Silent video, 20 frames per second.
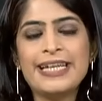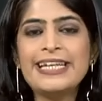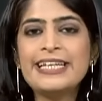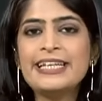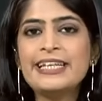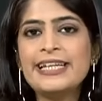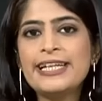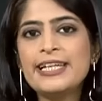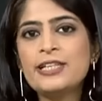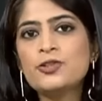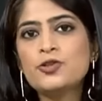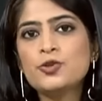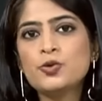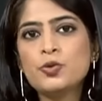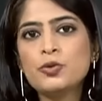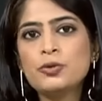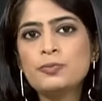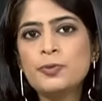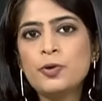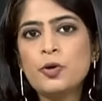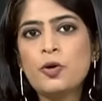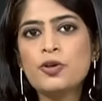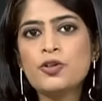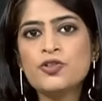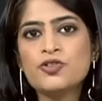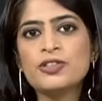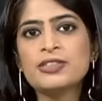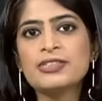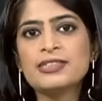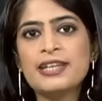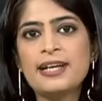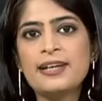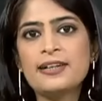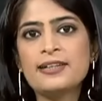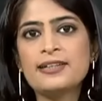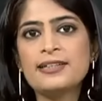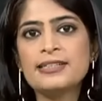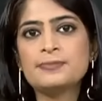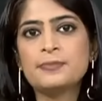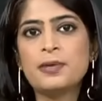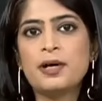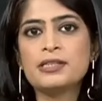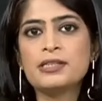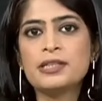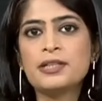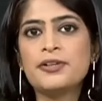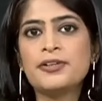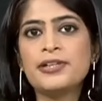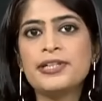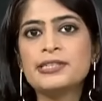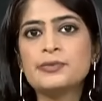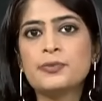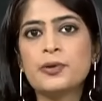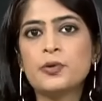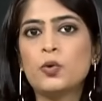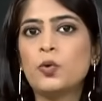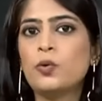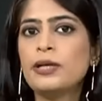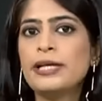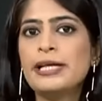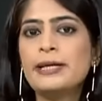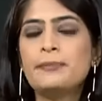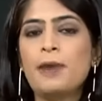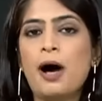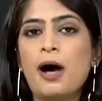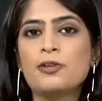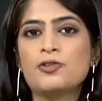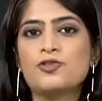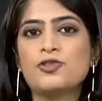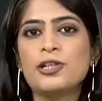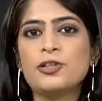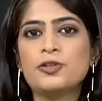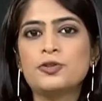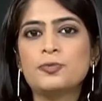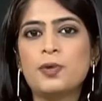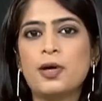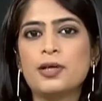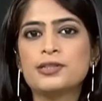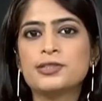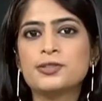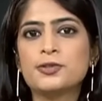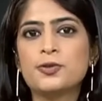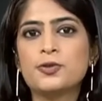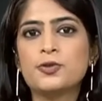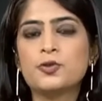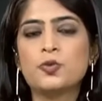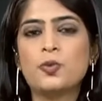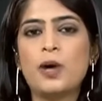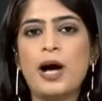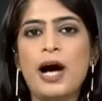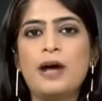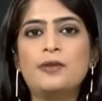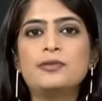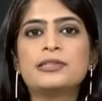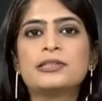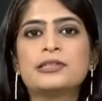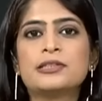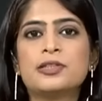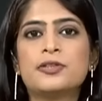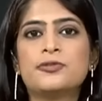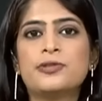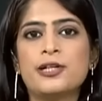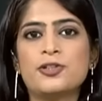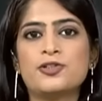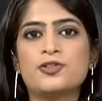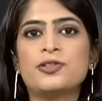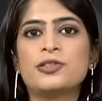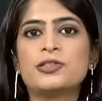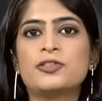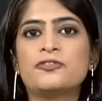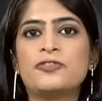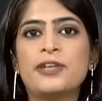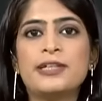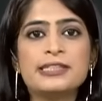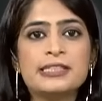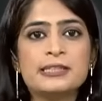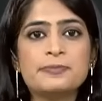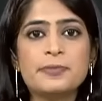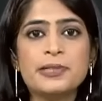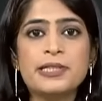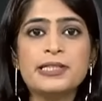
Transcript: In late June, Prigozhin said his mercenaries were only marching to Moscow to oust the Russian defense